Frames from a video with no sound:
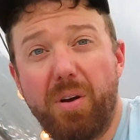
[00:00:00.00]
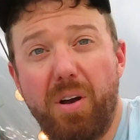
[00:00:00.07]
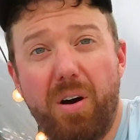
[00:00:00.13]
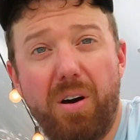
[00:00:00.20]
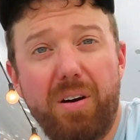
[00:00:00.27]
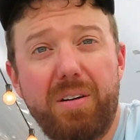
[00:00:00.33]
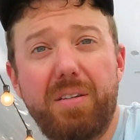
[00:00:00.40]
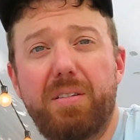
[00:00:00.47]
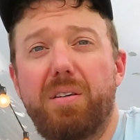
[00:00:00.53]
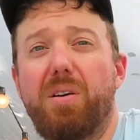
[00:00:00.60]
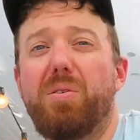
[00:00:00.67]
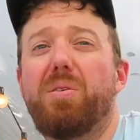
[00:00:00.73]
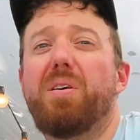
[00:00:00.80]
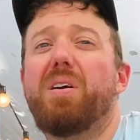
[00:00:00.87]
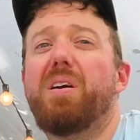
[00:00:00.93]
going to caulk.
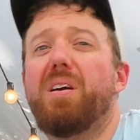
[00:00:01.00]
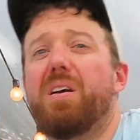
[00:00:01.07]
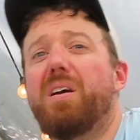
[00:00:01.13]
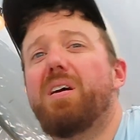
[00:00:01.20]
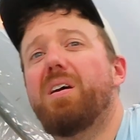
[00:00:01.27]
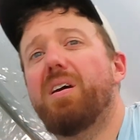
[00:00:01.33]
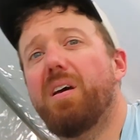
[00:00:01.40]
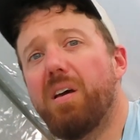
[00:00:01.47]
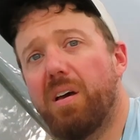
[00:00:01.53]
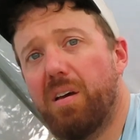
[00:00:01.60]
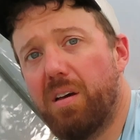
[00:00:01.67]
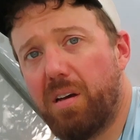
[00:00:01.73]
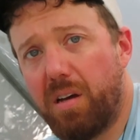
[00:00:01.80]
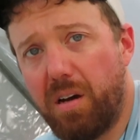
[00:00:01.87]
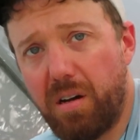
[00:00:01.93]
So
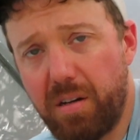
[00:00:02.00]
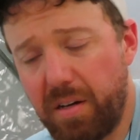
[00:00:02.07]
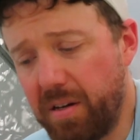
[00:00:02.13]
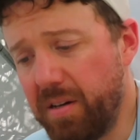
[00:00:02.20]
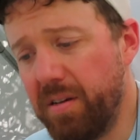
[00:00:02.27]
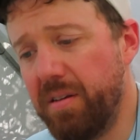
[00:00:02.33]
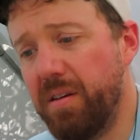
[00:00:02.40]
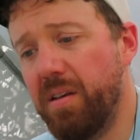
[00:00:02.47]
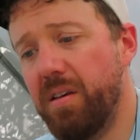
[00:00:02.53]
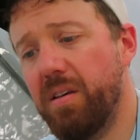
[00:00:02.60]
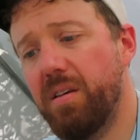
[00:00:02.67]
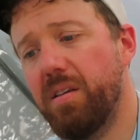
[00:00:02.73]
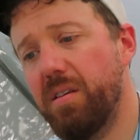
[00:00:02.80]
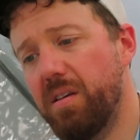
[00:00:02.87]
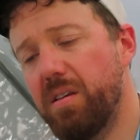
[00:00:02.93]
caulking gun,
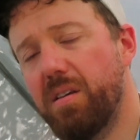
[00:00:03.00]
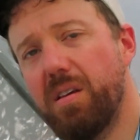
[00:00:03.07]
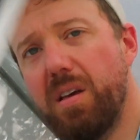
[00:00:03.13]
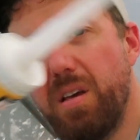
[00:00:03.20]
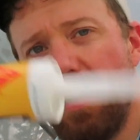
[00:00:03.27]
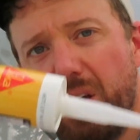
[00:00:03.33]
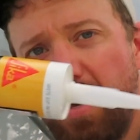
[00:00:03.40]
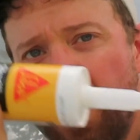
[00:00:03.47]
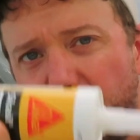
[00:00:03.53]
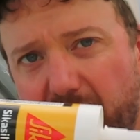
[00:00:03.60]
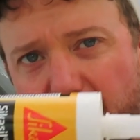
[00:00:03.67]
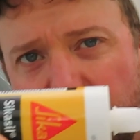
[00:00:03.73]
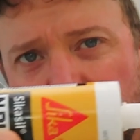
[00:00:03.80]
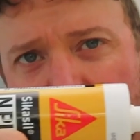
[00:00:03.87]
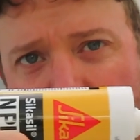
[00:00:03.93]

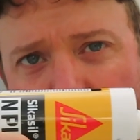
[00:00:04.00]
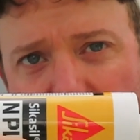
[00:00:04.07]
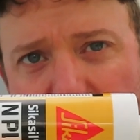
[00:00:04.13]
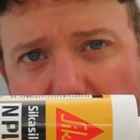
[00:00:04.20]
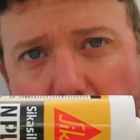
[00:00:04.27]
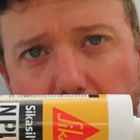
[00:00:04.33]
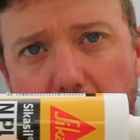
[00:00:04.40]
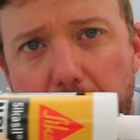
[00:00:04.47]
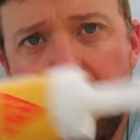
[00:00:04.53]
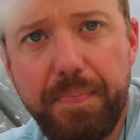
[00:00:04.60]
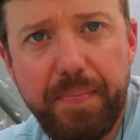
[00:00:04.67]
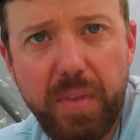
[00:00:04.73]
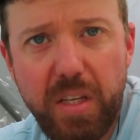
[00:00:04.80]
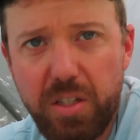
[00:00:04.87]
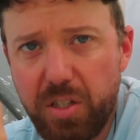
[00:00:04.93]
got some Sika.
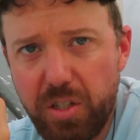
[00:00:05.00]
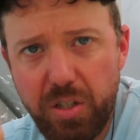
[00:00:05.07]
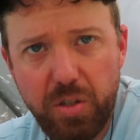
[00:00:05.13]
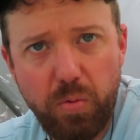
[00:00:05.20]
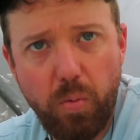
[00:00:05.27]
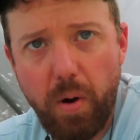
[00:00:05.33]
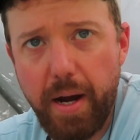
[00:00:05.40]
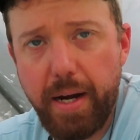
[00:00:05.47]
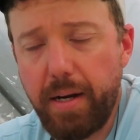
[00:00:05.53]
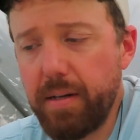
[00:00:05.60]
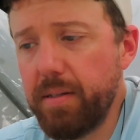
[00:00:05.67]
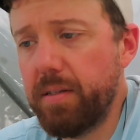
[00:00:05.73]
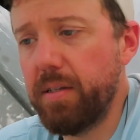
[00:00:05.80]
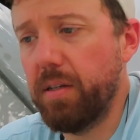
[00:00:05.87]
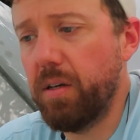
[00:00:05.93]
This is just white
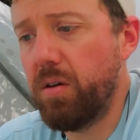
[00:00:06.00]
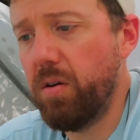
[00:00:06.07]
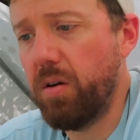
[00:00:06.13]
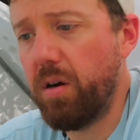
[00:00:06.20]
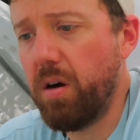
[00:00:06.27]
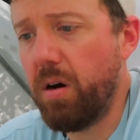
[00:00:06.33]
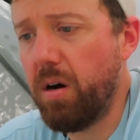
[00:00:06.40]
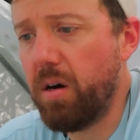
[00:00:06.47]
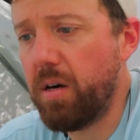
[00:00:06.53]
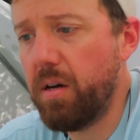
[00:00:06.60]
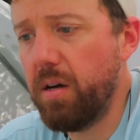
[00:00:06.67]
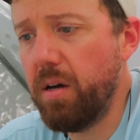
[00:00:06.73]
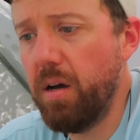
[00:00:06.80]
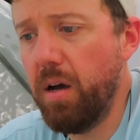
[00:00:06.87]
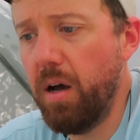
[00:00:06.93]
silicone caulk,
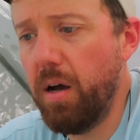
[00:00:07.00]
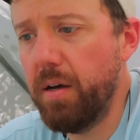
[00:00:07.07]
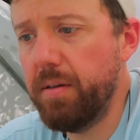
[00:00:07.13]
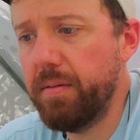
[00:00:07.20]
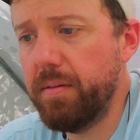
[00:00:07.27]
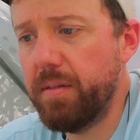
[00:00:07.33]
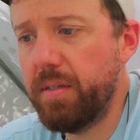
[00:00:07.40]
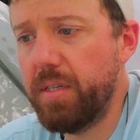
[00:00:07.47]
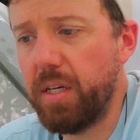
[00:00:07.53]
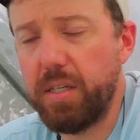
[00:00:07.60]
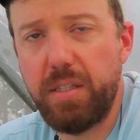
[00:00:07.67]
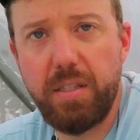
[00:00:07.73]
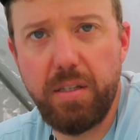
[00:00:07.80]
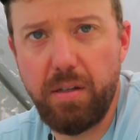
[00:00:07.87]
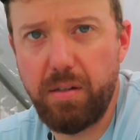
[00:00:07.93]

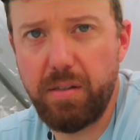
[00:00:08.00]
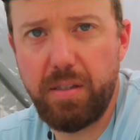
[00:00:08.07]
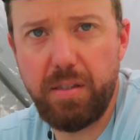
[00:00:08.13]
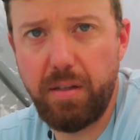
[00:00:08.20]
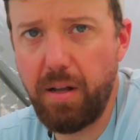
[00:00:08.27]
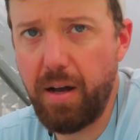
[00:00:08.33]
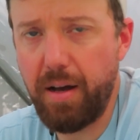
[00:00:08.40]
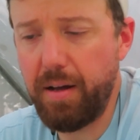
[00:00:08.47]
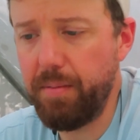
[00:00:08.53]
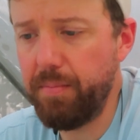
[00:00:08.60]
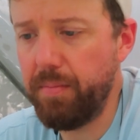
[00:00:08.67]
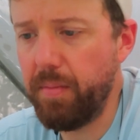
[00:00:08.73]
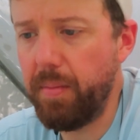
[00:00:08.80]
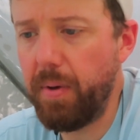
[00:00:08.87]
Sika Sil. It's not